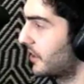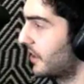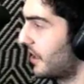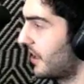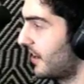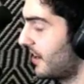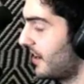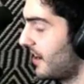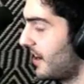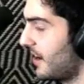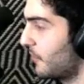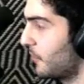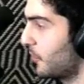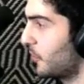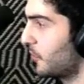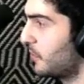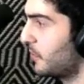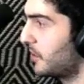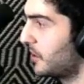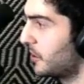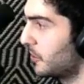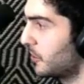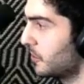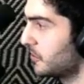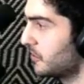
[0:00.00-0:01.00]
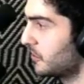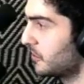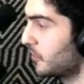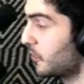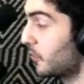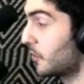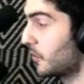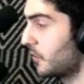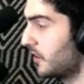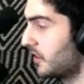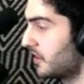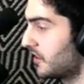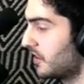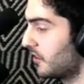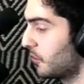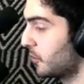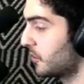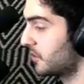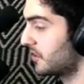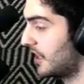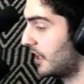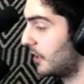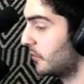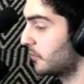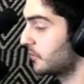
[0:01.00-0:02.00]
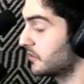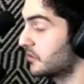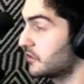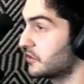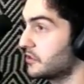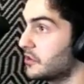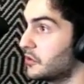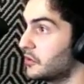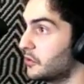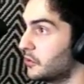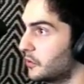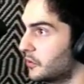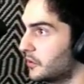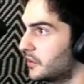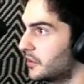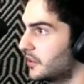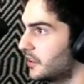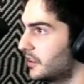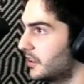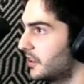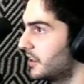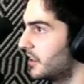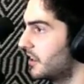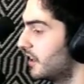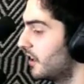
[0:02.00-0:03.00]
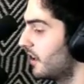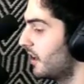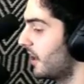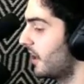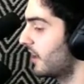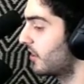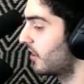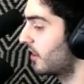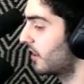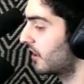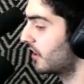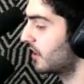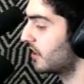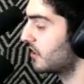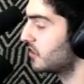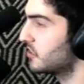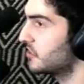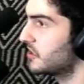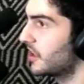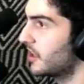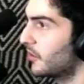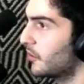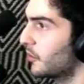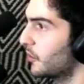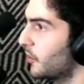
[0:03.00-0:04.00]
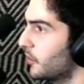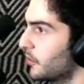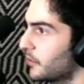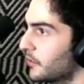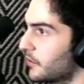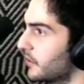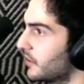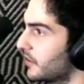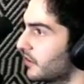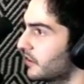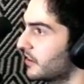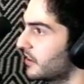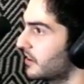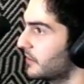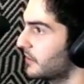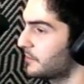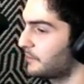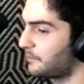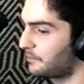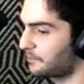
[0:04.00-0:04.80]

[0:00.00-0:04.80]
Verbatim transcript: that ever appears or or sounds new. Yeah. I think in general, like